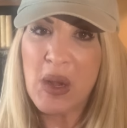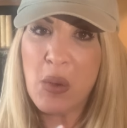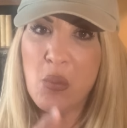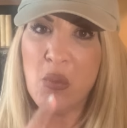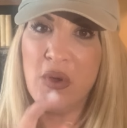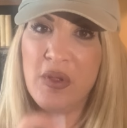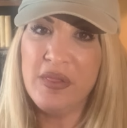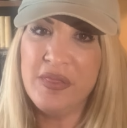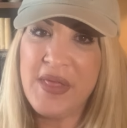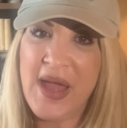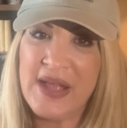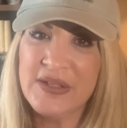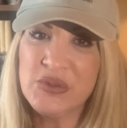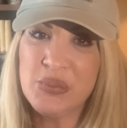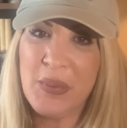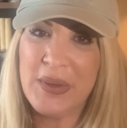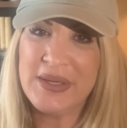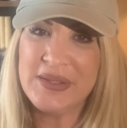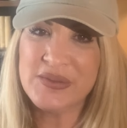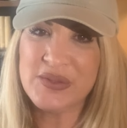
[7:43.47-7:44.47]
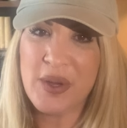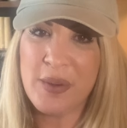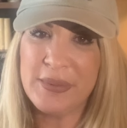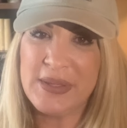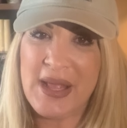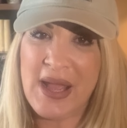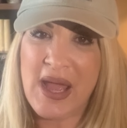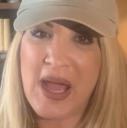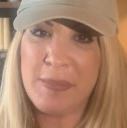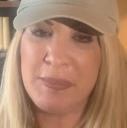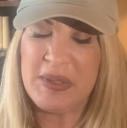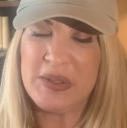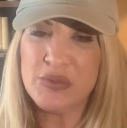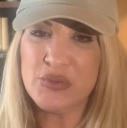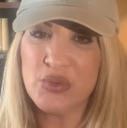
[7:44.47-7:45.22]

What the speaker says: Well, that's when it's going to happen.